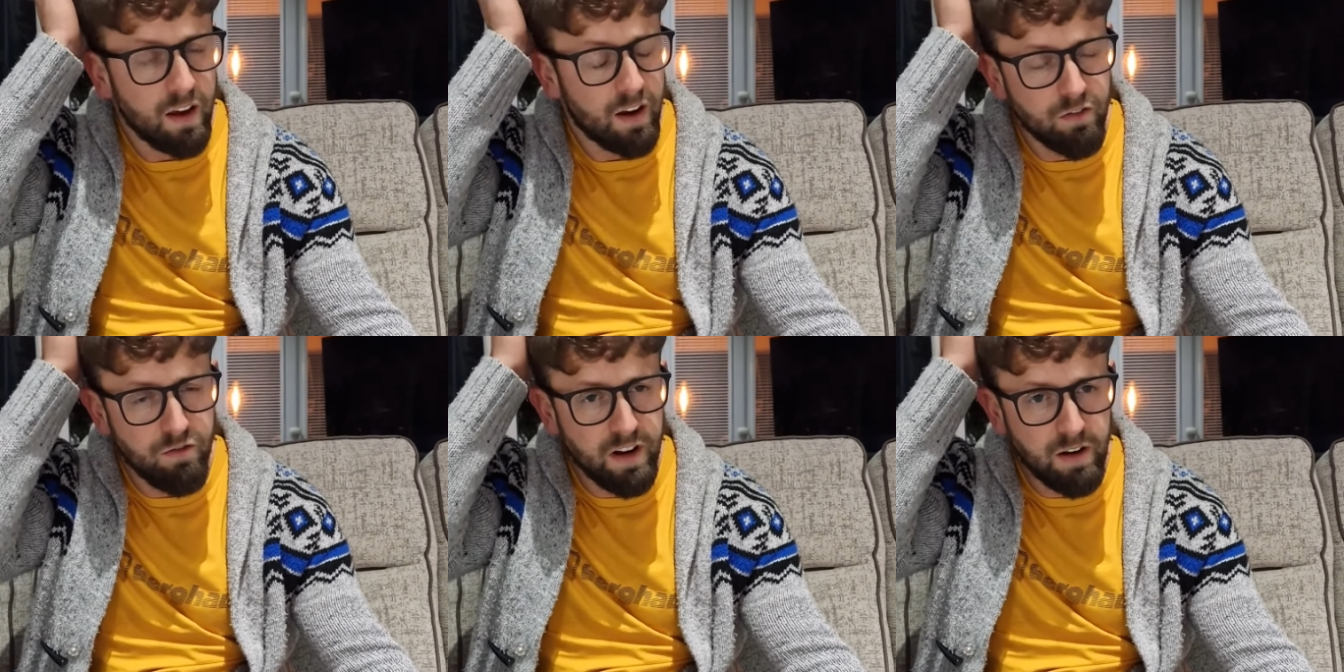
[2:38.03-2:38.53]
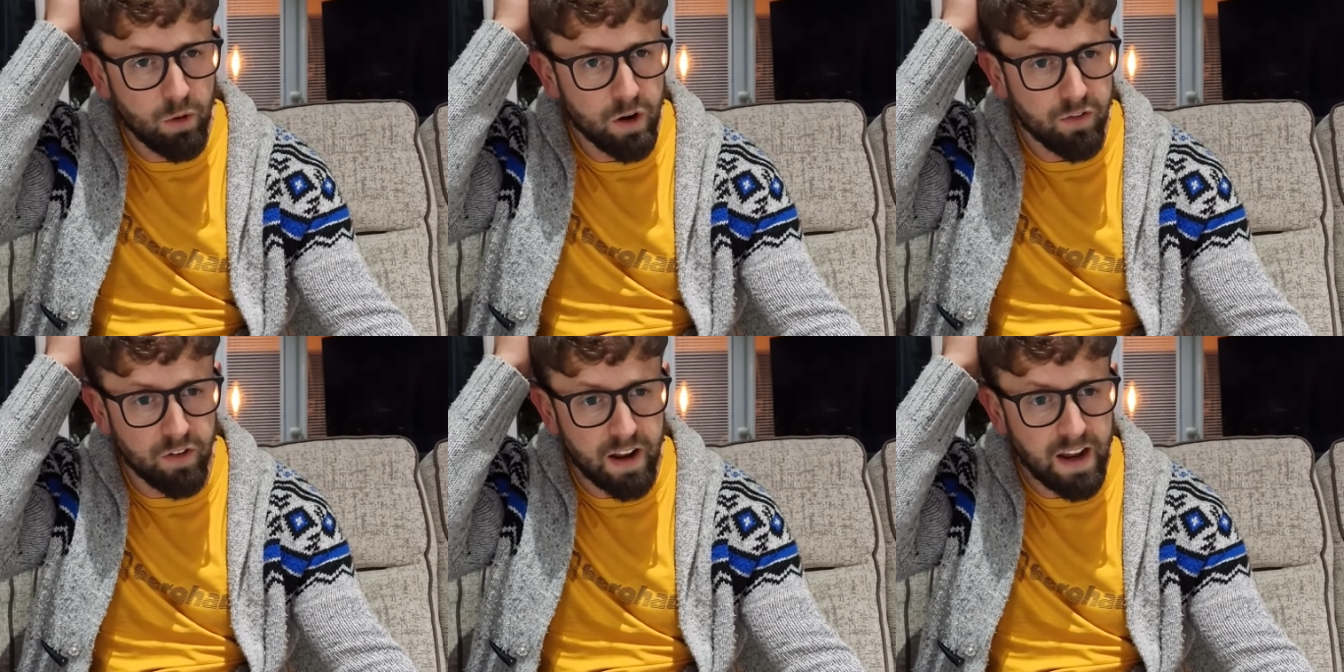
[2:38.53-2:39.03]
Had a really
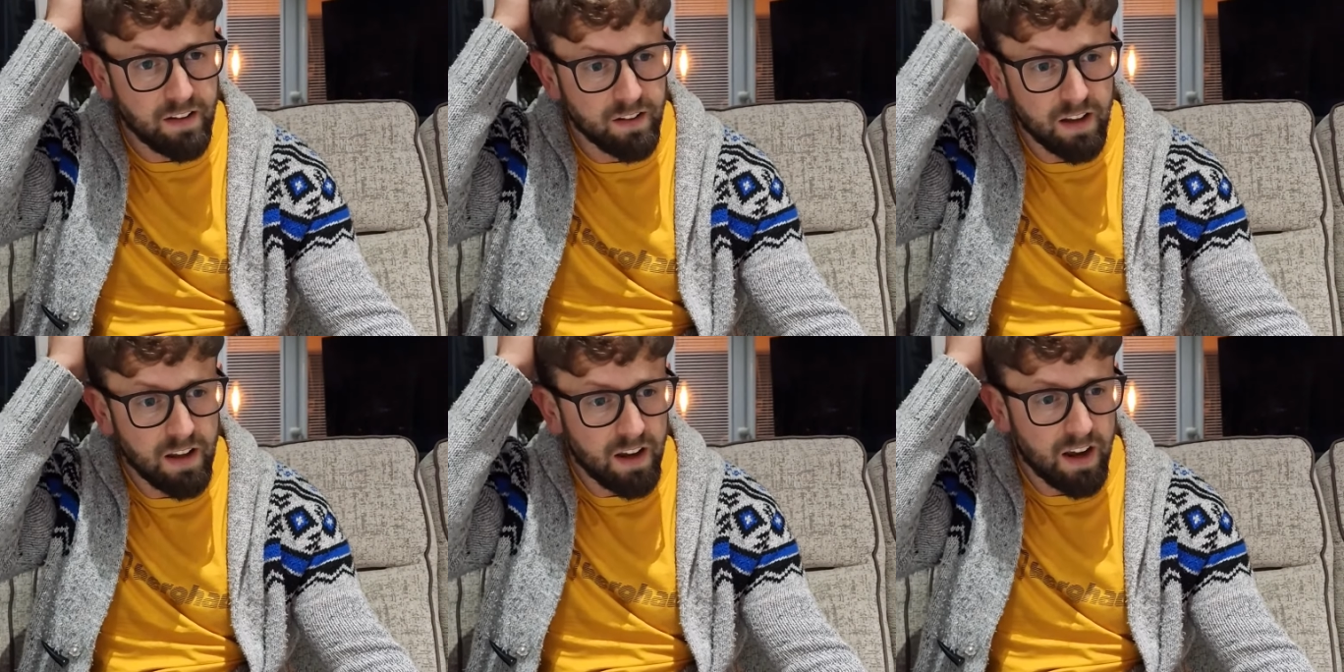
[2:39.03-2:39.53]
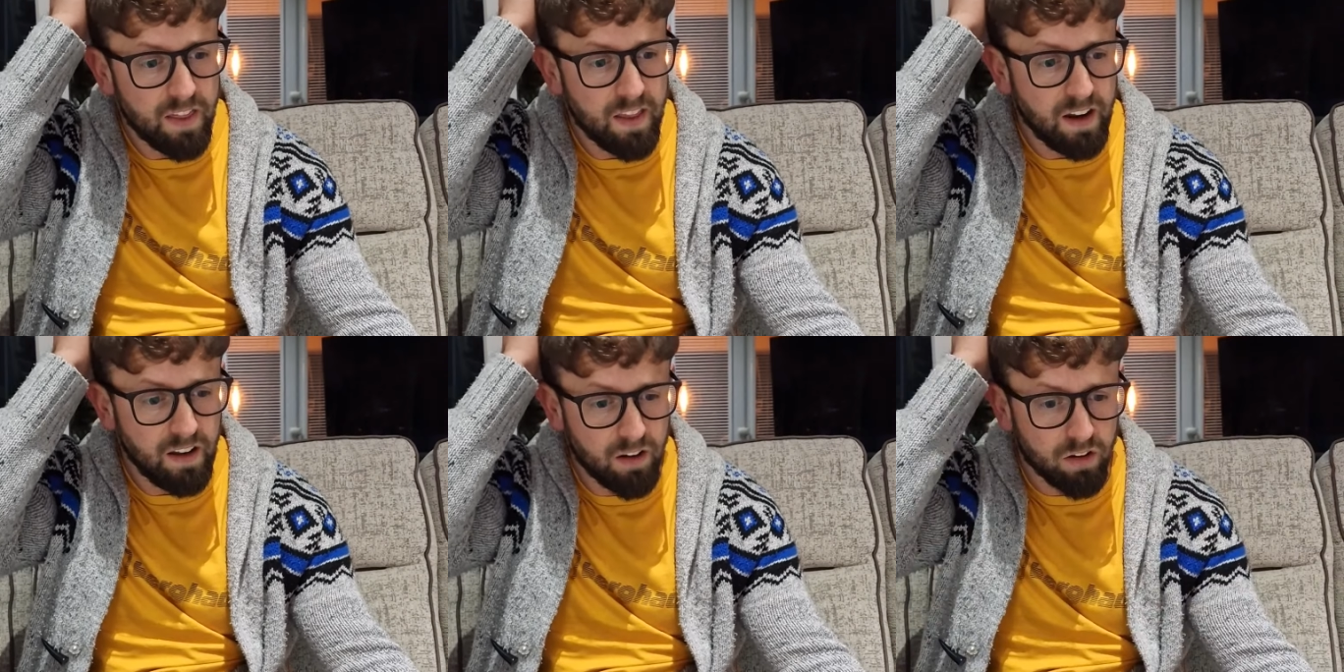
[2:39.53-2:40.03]
wonderful night. And
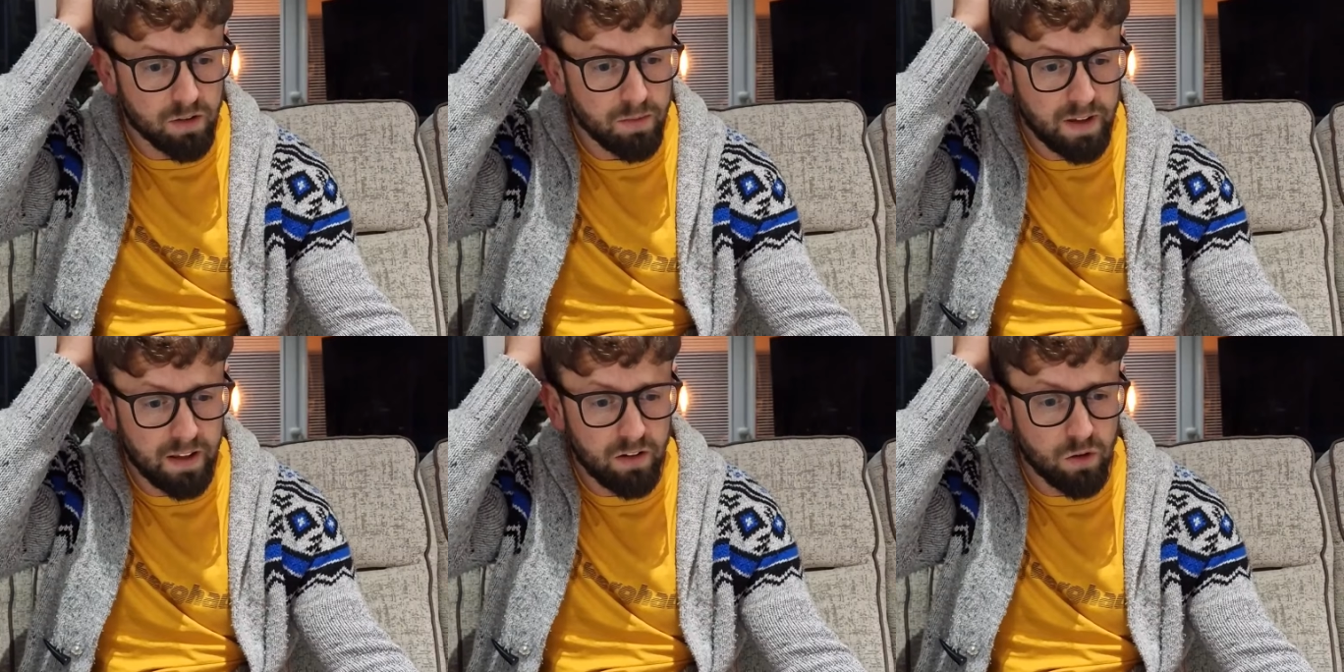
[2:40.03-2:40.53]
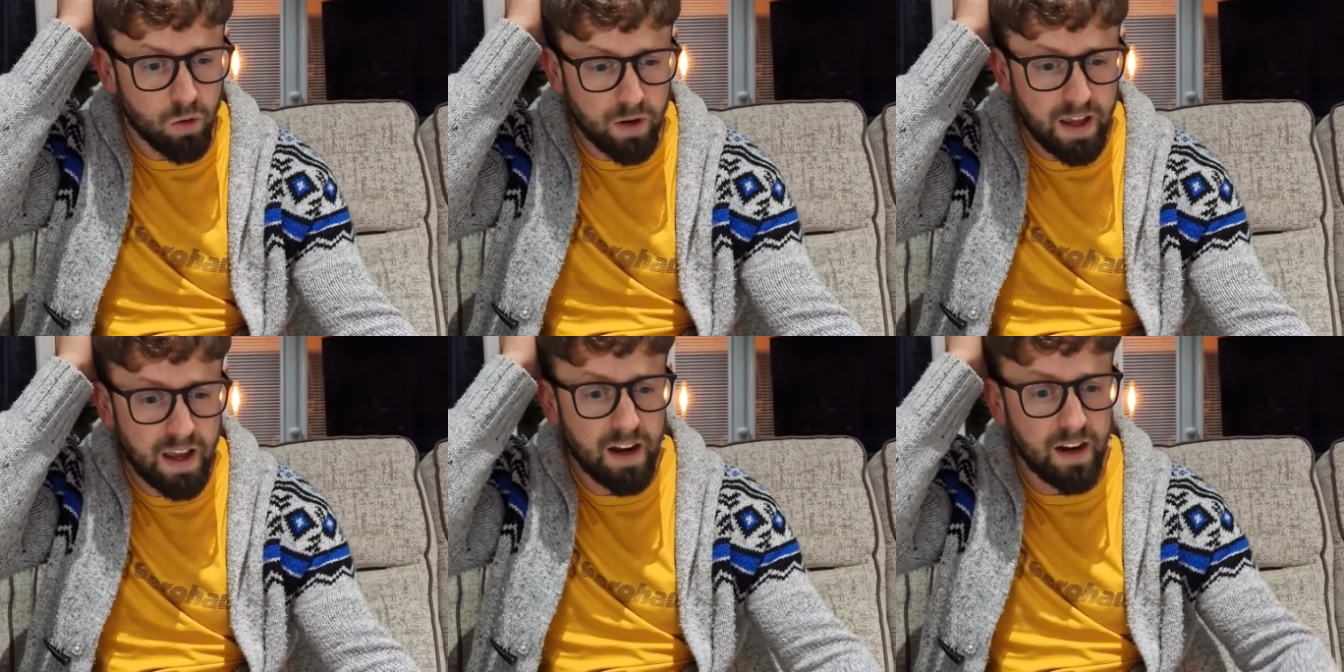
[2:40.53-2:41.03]
then he got some
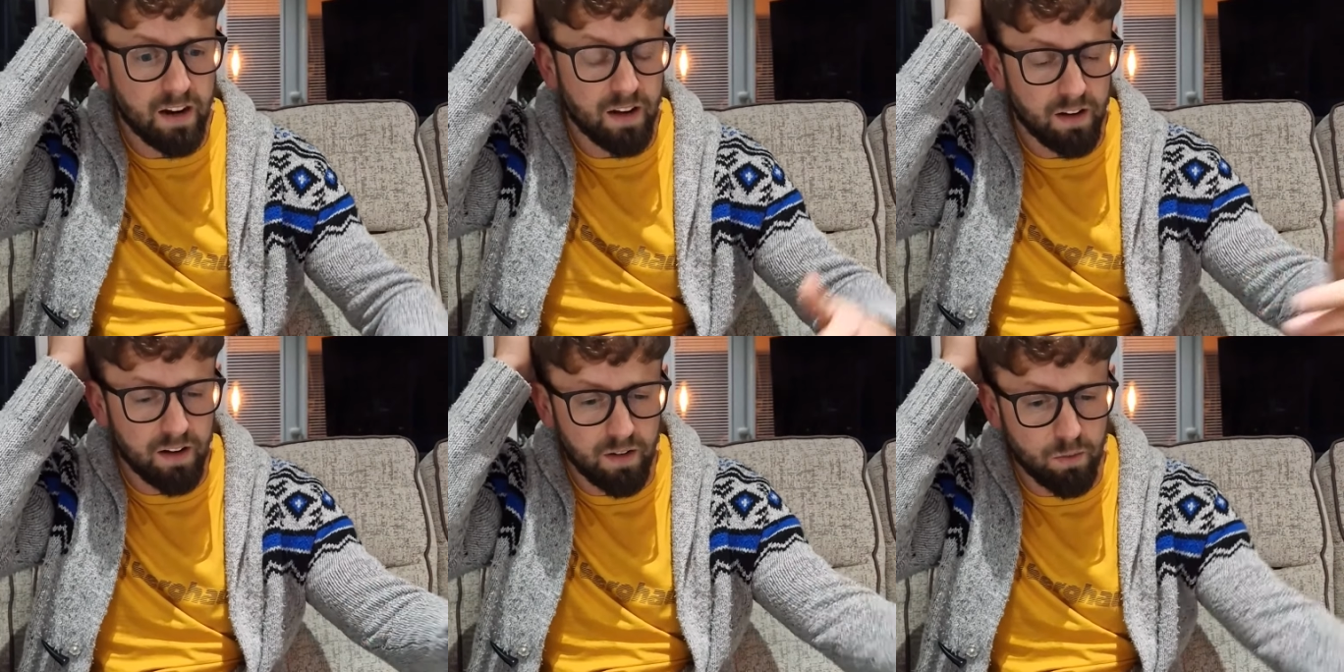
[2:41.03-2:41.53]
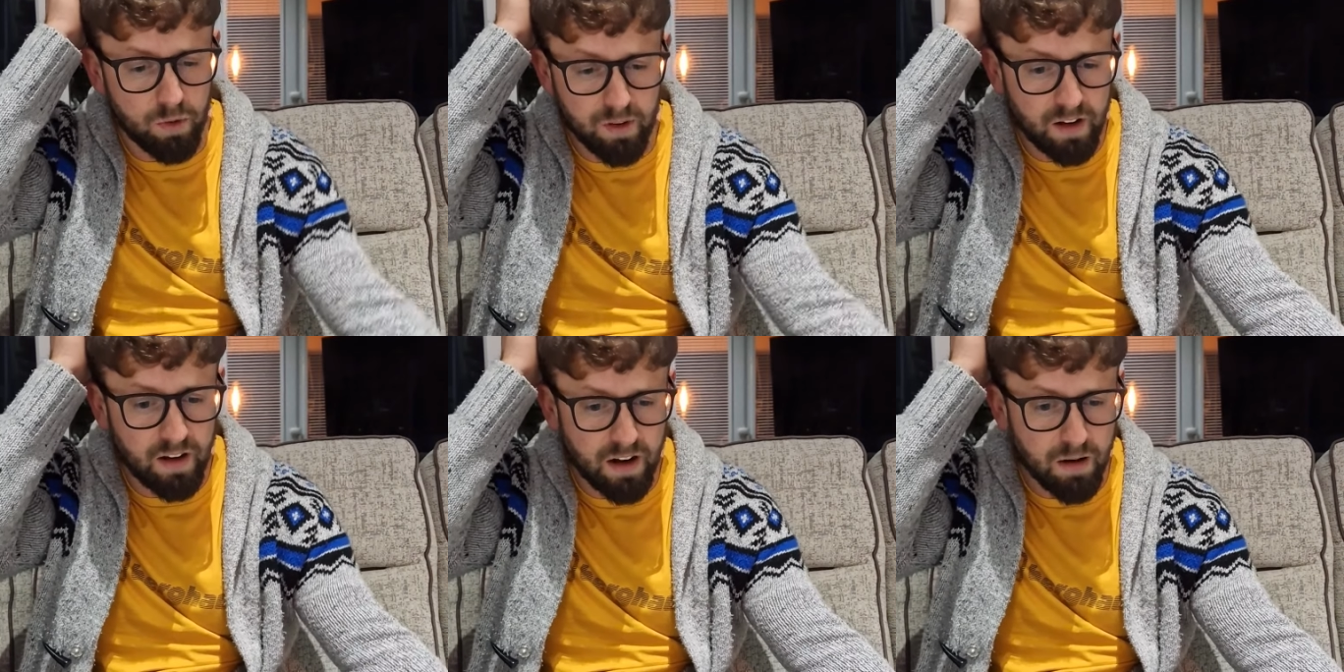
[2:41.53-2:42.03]
cocaine, and we
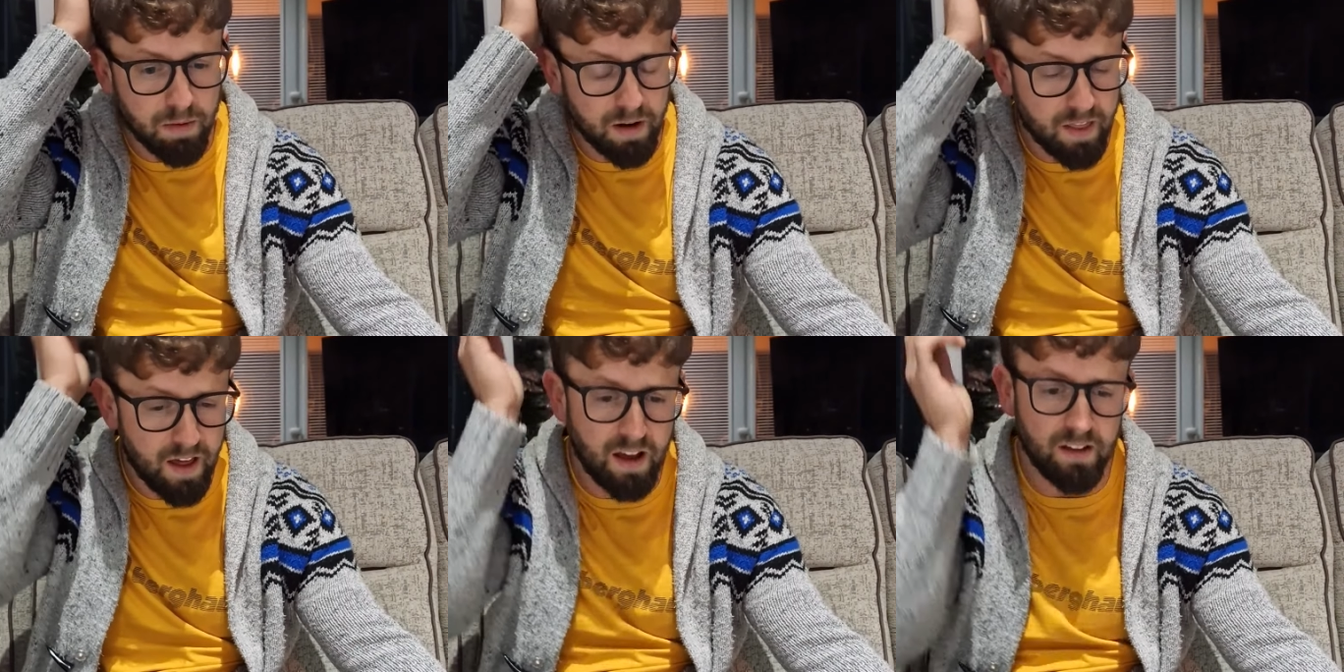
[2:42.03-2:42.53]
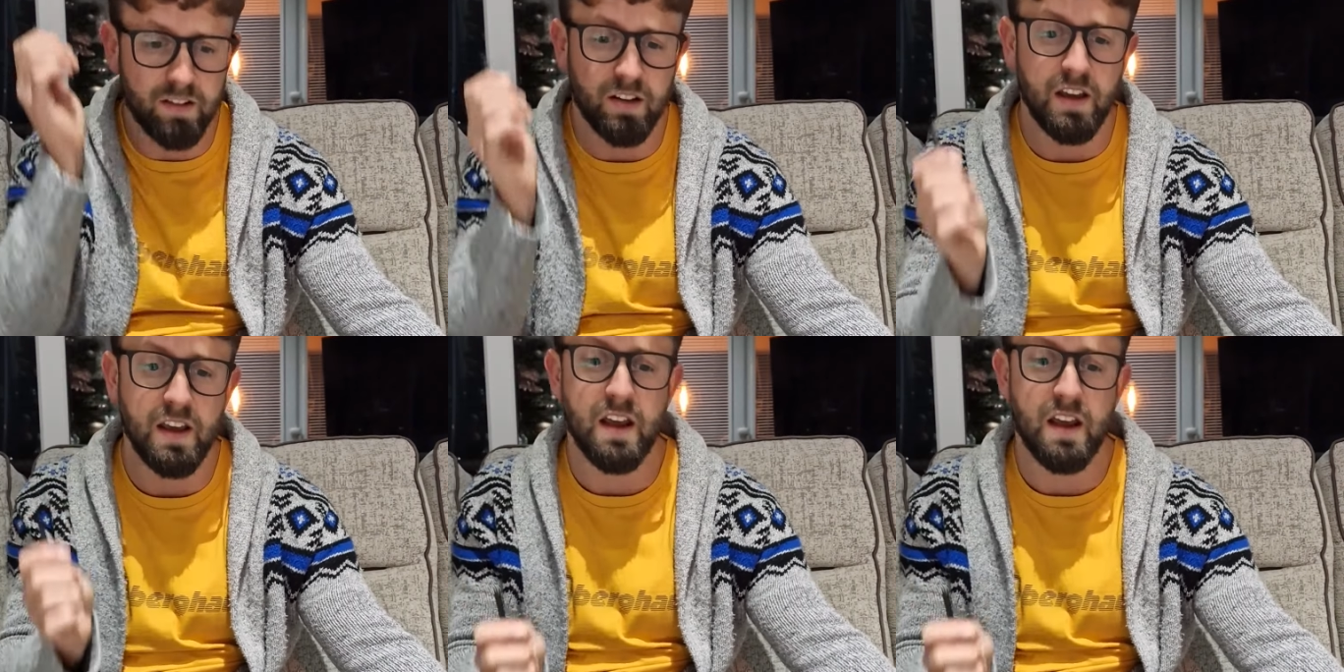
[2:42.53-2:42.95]
did a little bit of that.